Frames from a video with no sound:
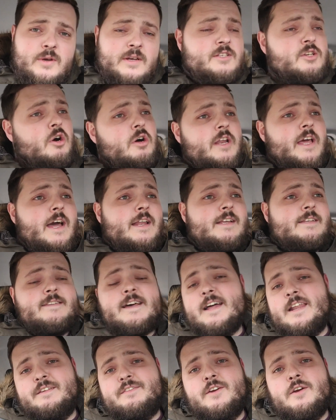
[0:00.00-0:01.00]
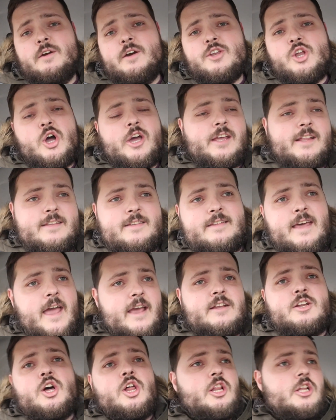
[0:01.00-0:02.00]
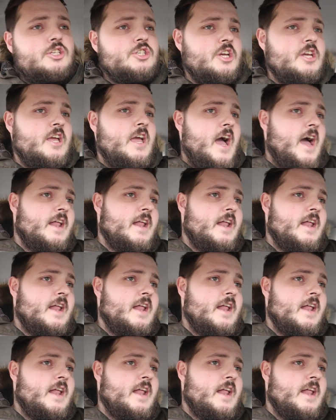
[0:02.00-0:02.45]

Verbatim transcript: So I totally understand if you are not into technology